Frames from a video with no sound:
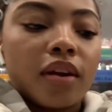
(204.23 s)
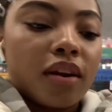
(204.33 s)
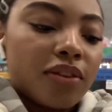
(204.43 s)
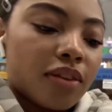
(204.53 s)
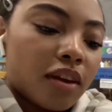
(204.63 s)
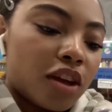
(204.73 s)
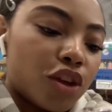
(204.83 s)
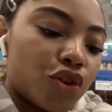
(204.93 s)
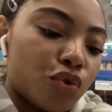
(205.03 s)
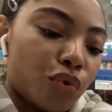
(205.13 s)
it's a
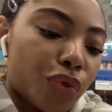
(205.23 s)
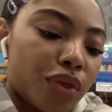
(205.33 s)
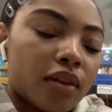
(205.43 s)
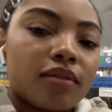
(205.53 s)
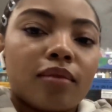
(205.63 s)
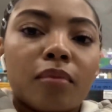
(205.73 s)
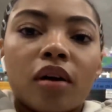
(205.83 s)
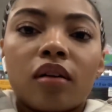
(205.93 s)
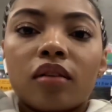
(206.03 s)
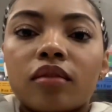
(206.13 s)
youth
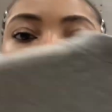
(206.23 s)
small.